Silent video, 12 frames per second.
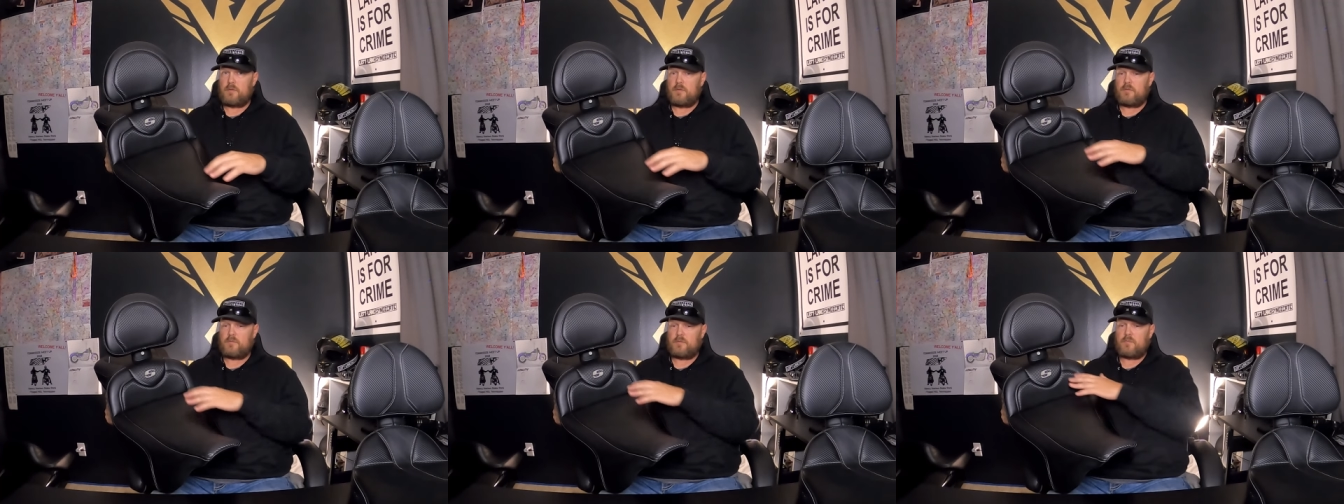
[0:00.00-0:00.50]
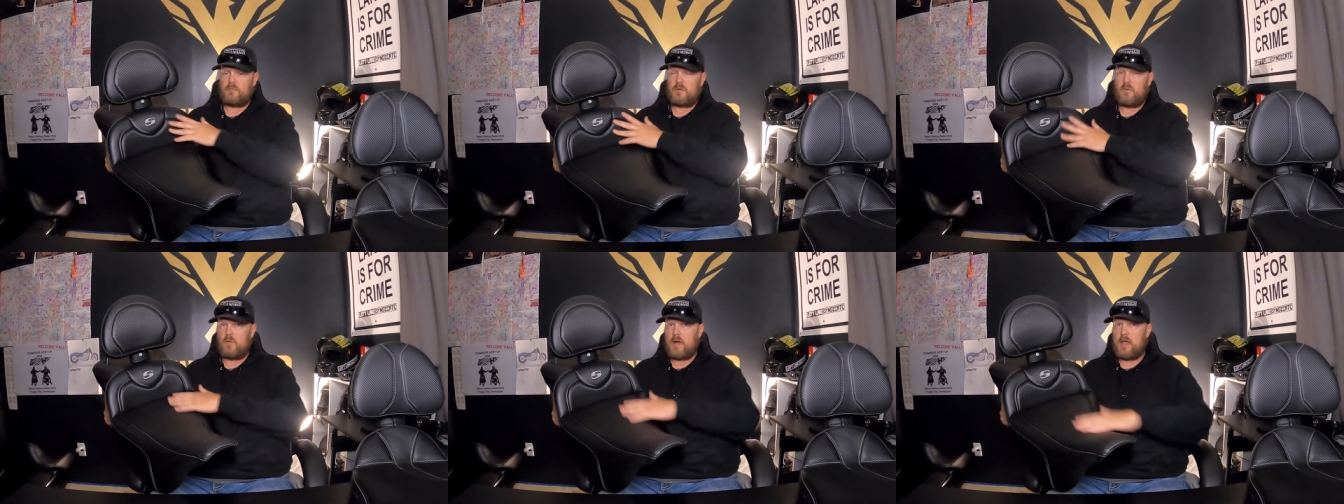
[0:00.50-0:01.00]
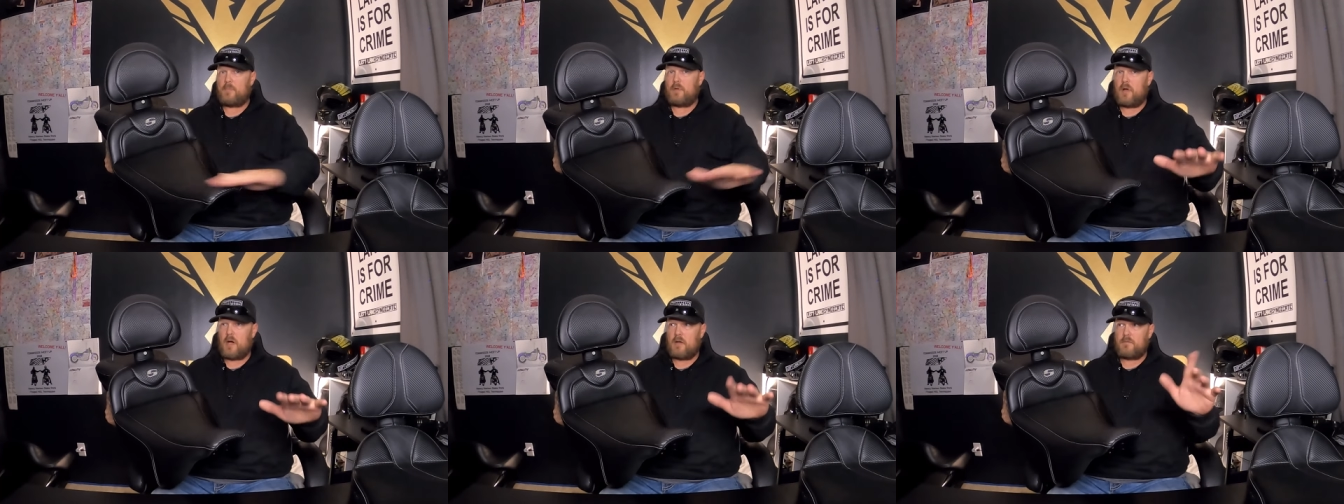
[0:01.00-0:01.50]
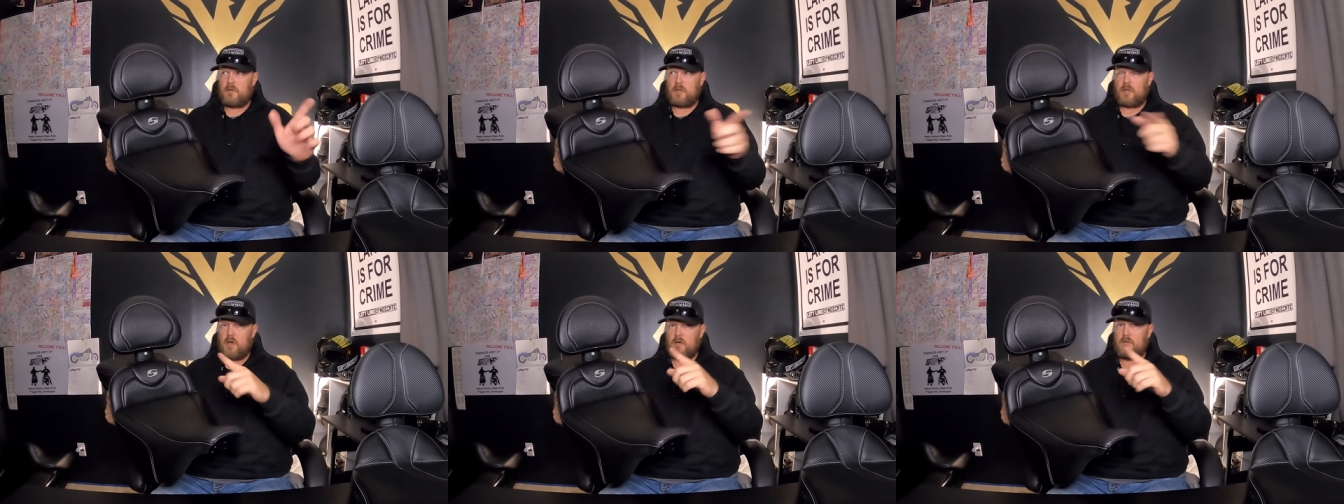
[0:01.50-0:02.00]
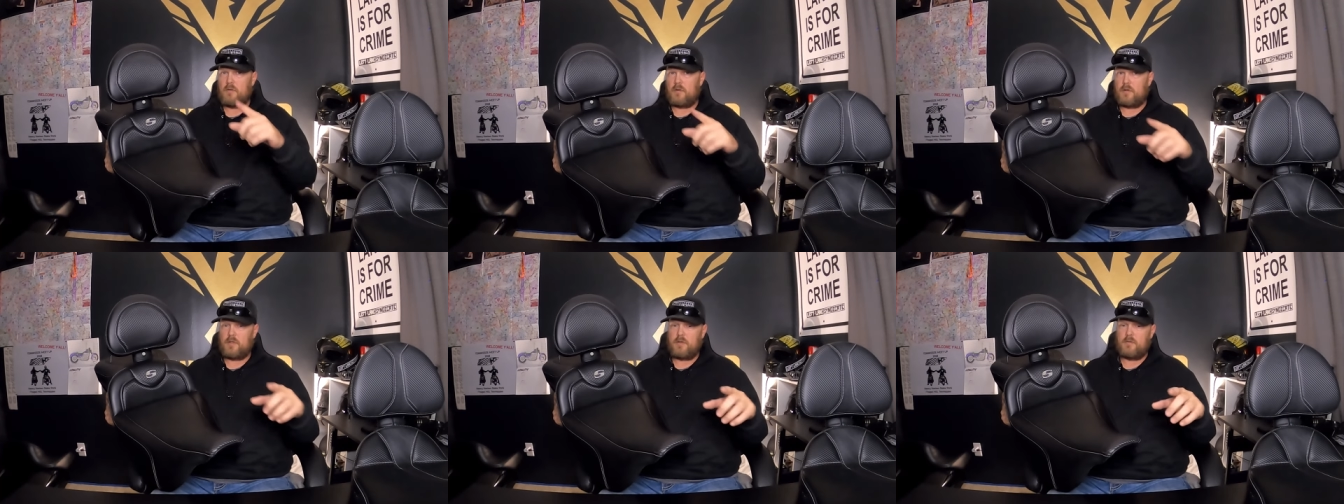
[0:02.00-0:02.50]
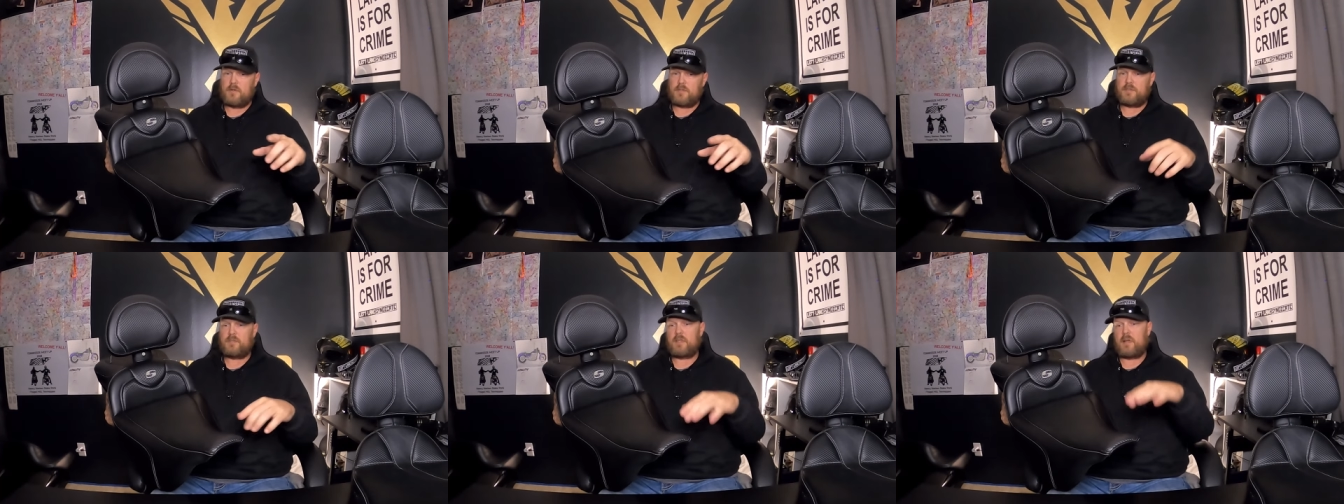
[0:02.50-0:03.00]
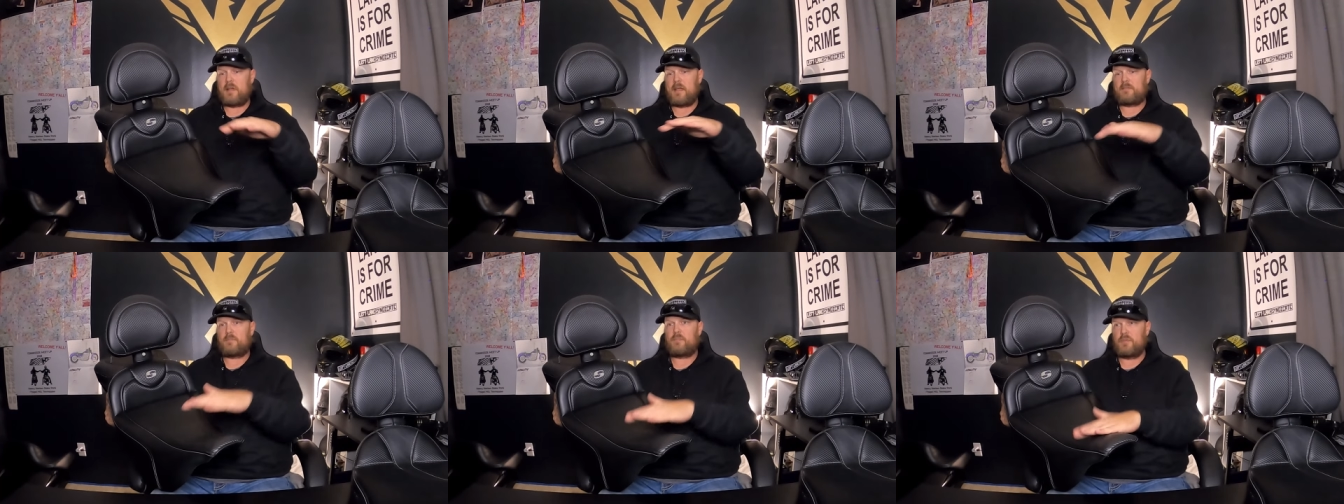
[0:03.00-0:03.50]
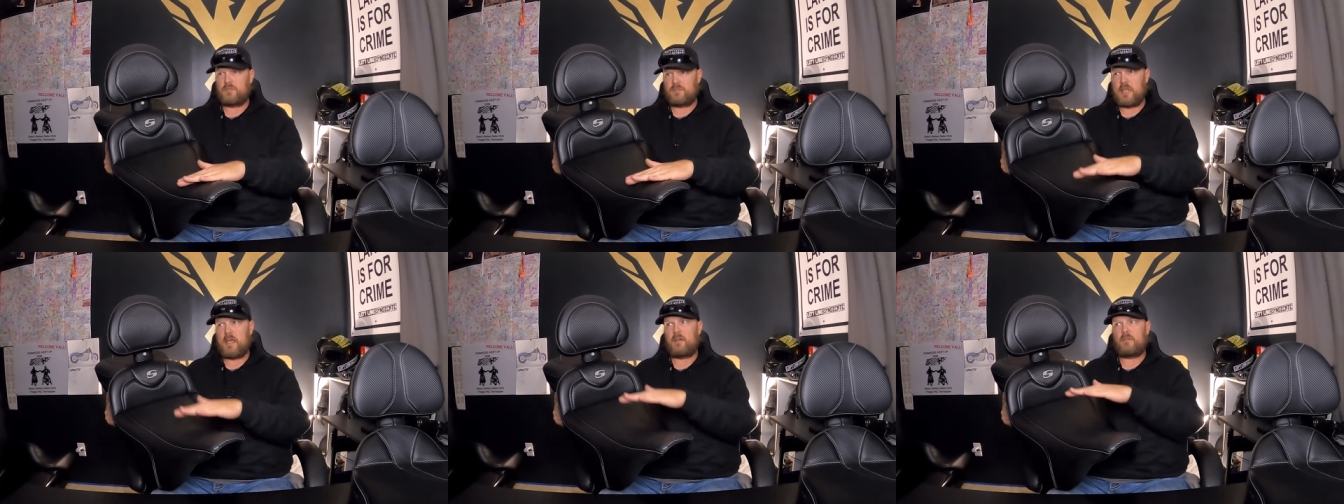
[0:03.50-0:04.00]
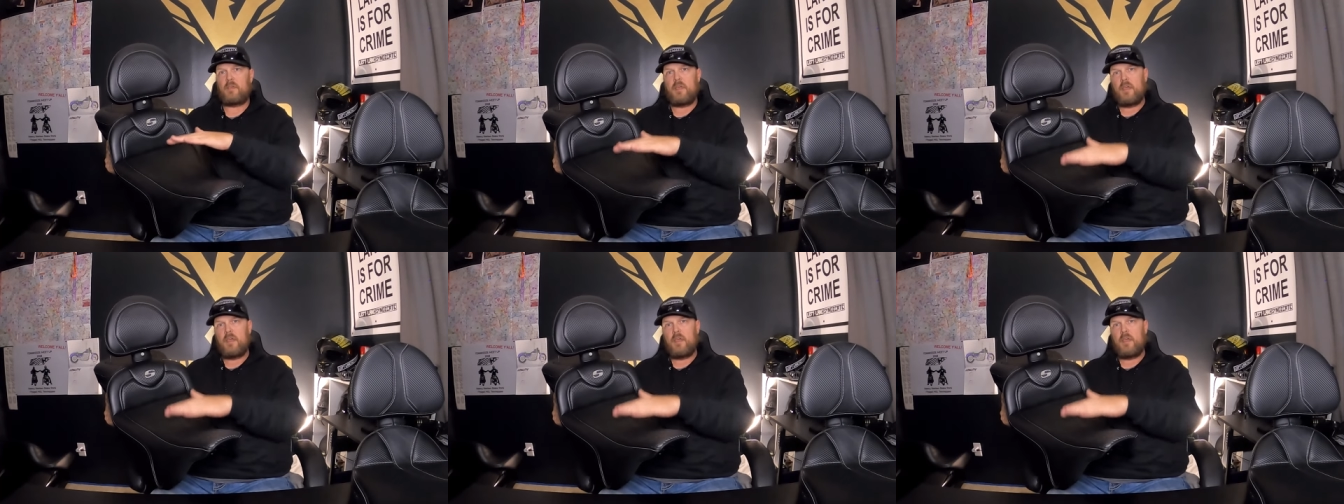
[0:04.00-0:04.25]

Do you just want to wipe it off and go, or do you want to sit there and have to push down